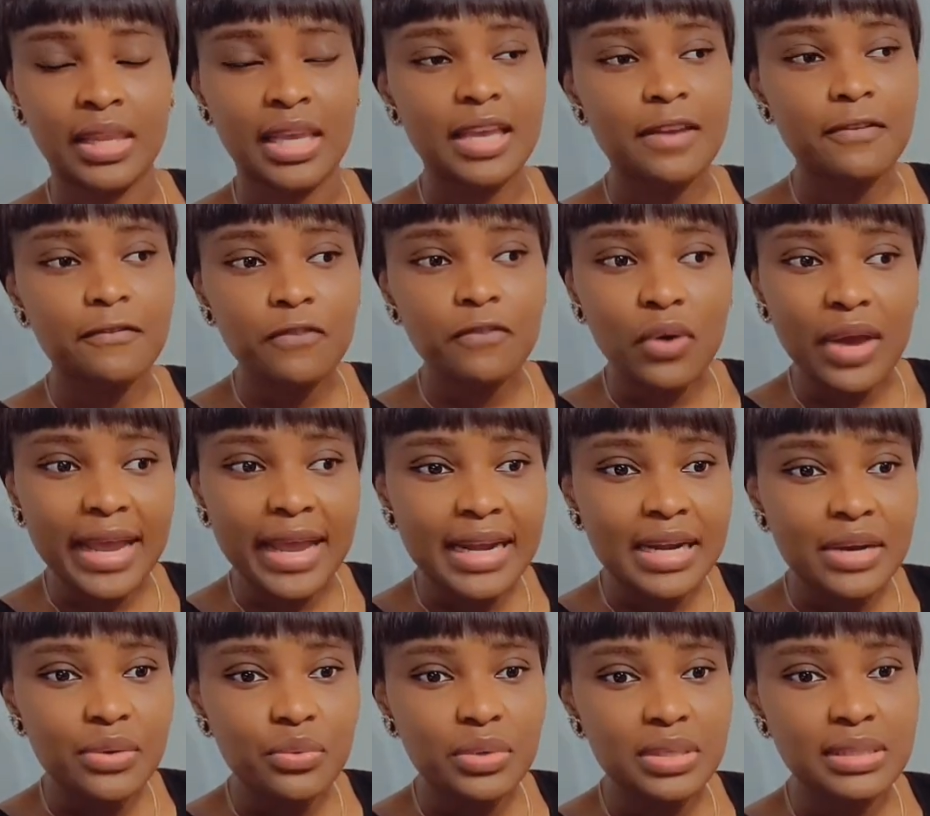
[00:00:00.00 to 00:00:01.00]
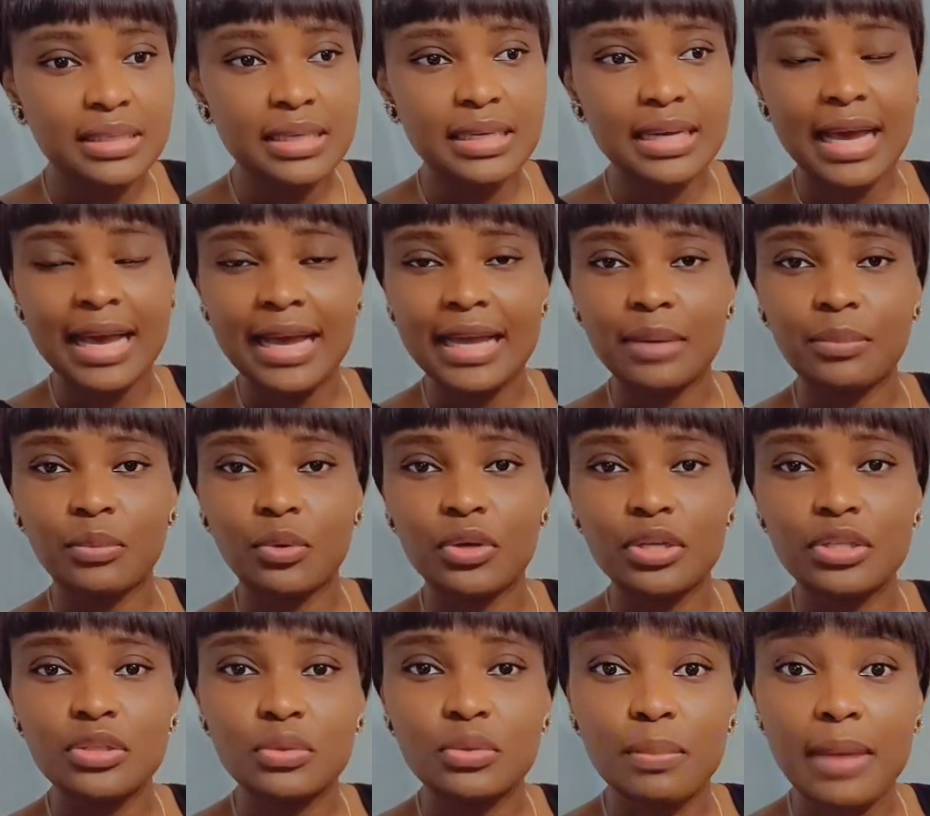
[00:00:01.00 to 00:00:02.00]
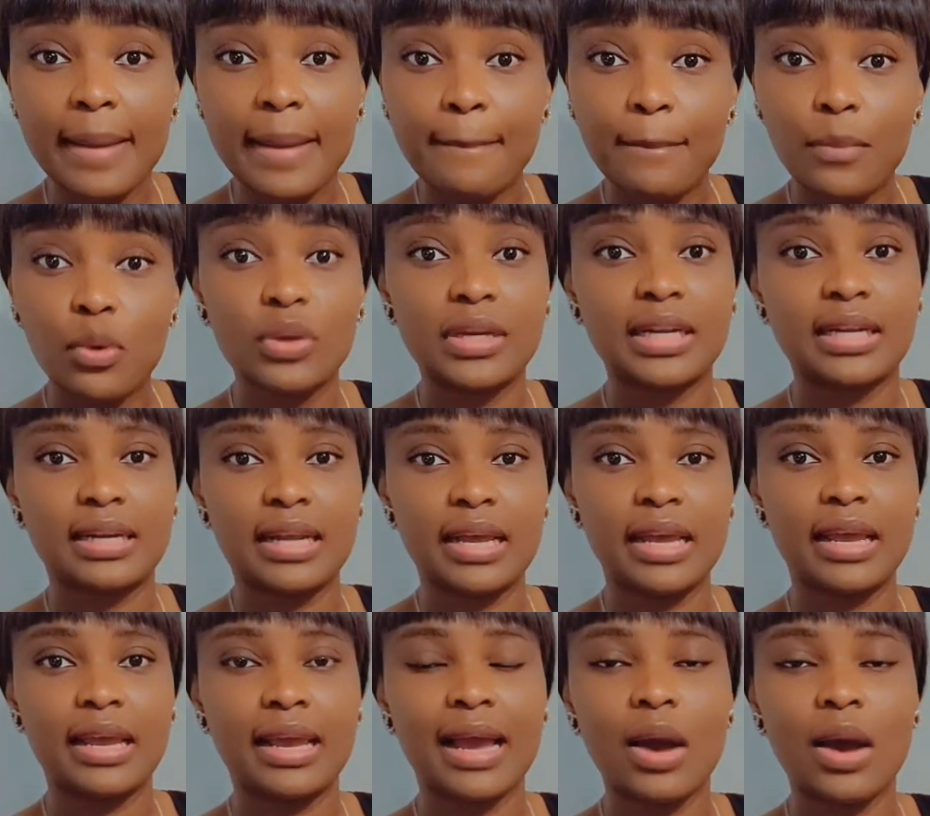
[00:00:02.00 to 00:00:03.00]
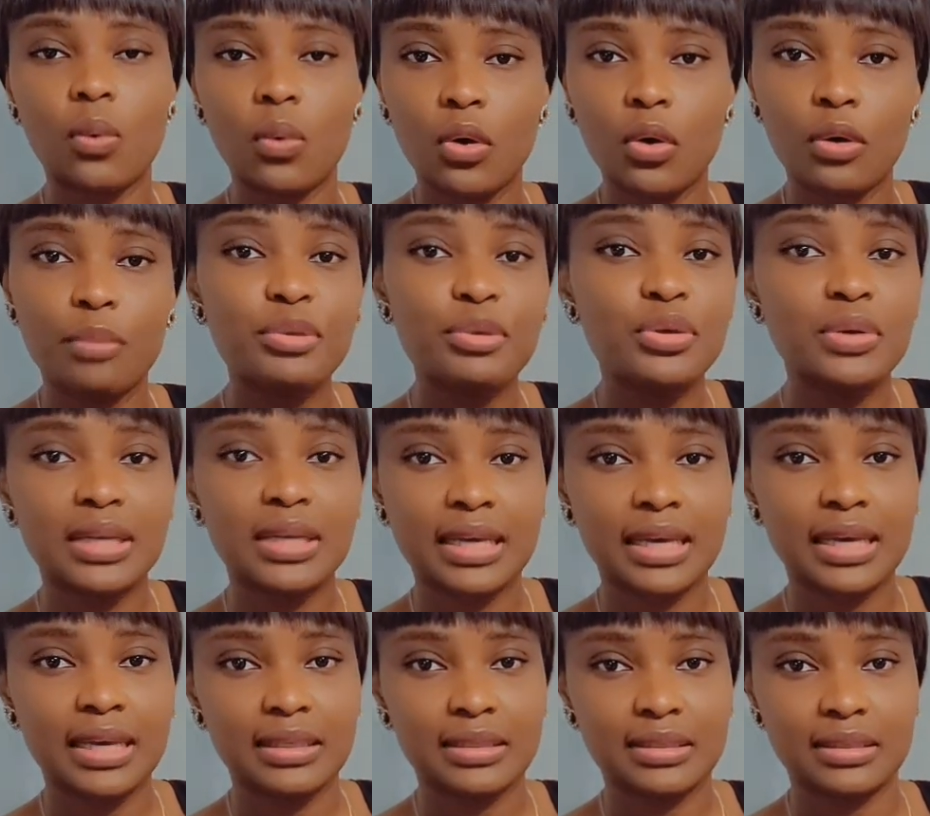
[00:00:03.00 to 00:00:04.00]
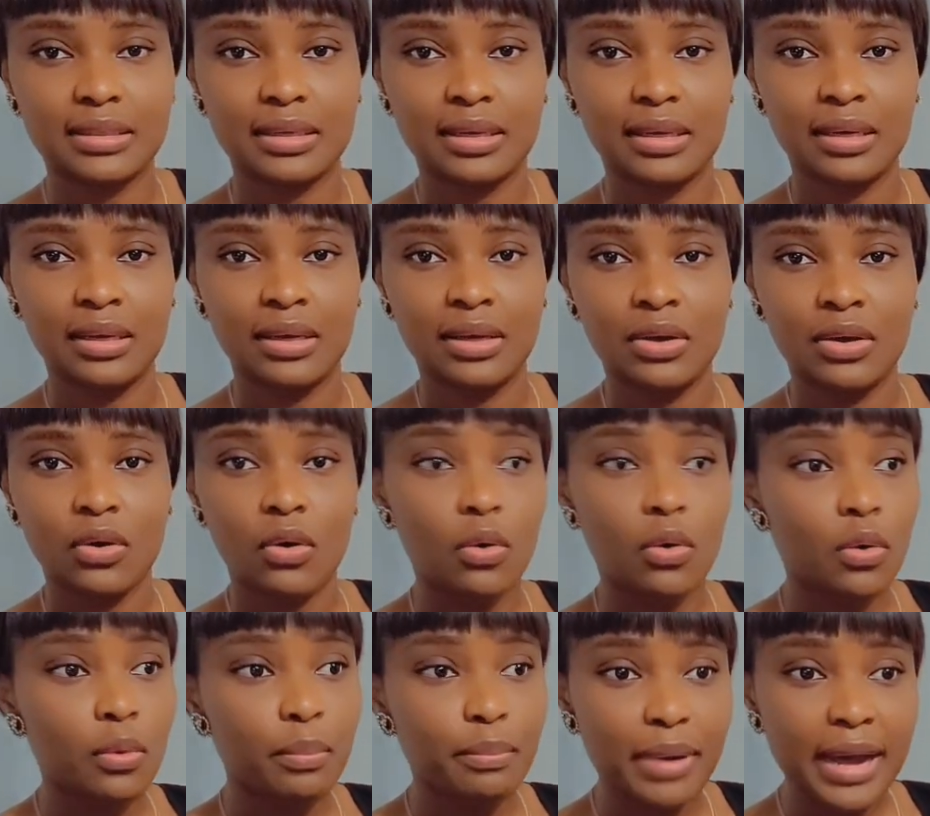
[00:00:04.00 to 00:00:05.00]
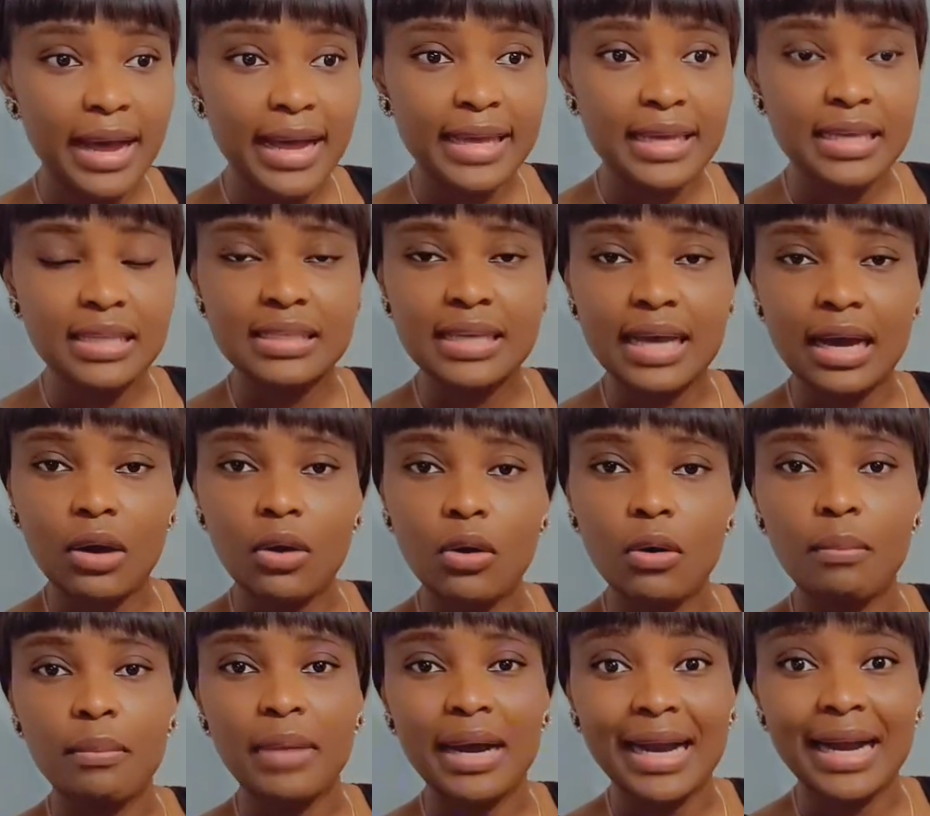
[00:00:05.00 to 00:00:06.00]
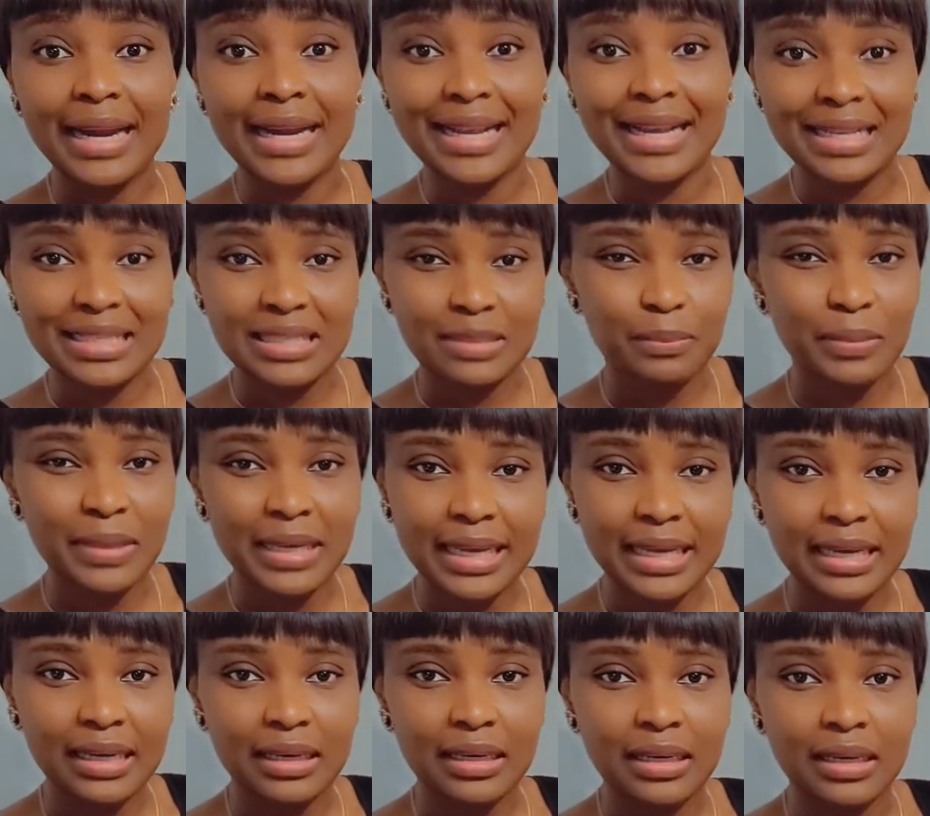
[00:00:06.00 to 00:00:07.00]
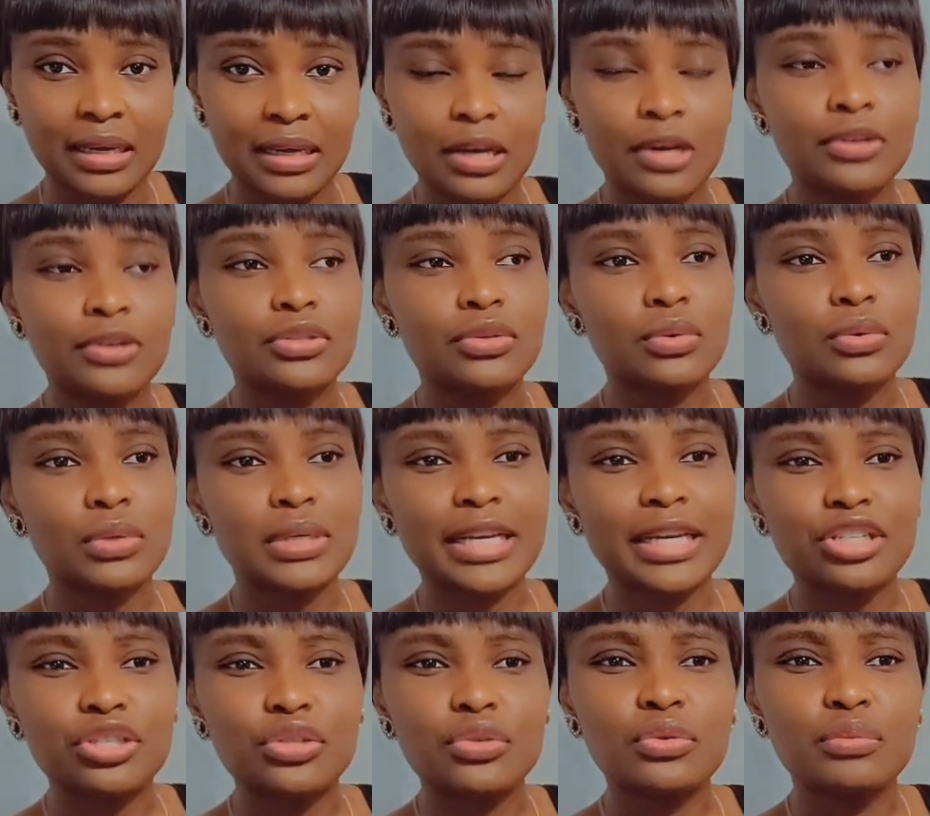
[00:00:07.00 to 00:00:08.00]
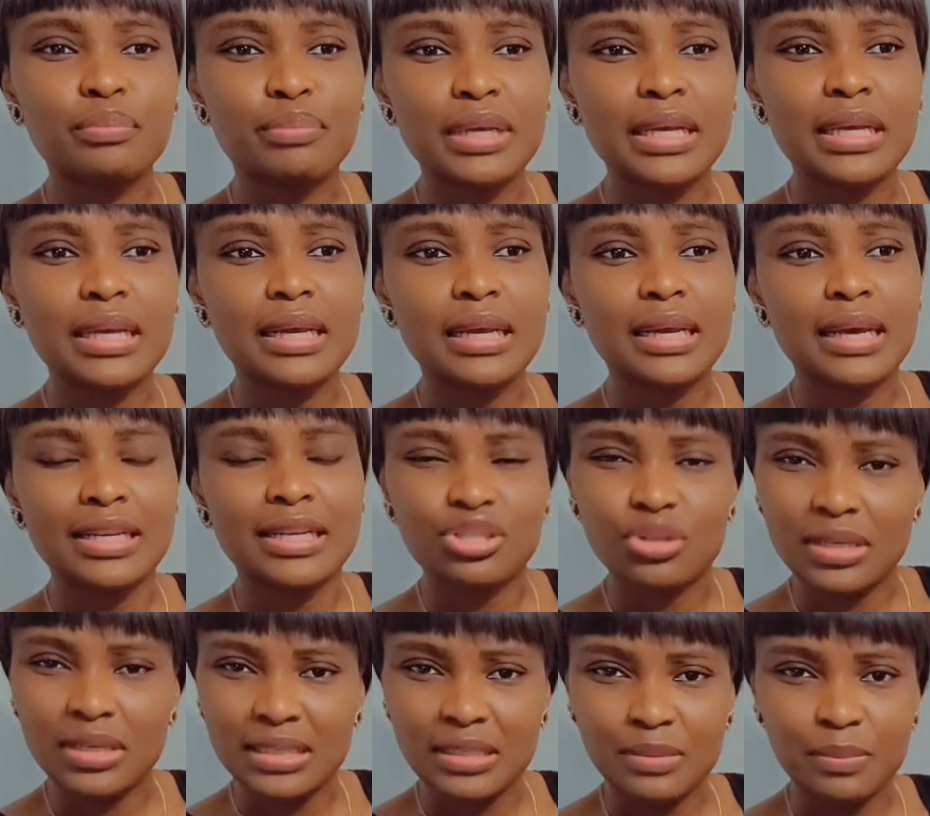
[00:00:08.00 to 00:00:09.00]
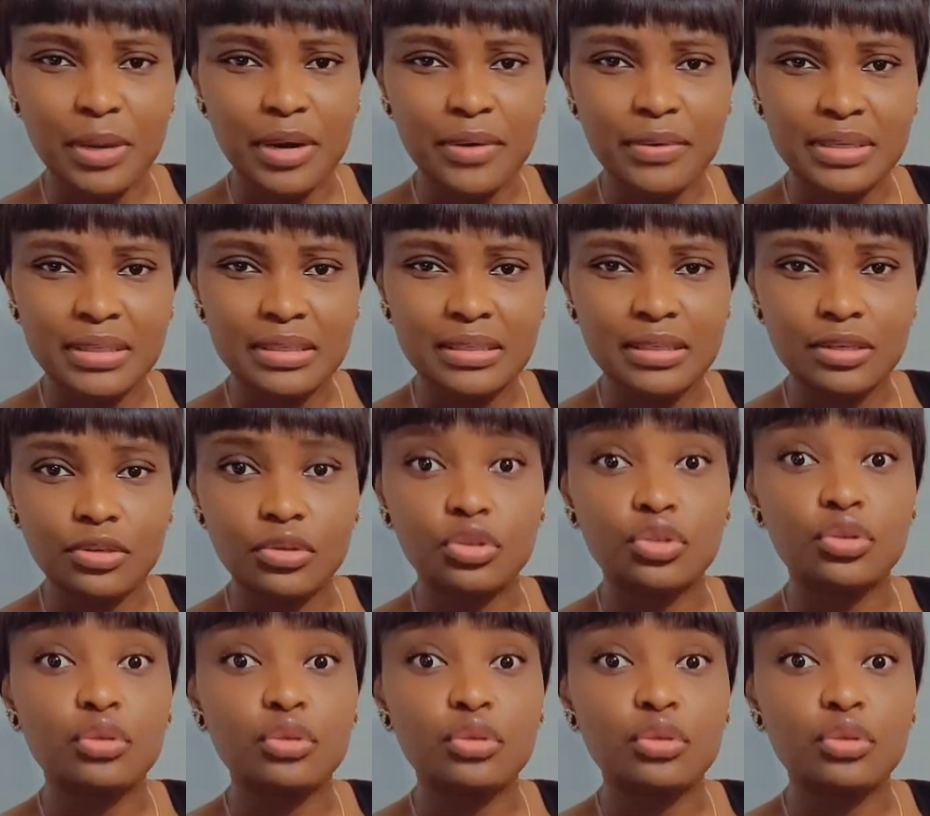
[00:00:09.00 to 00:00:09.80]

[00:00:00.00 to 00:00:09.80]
If for any reason I am going to buy more than A, I will communicate or buy it and come back and explain. So there should be transparency. You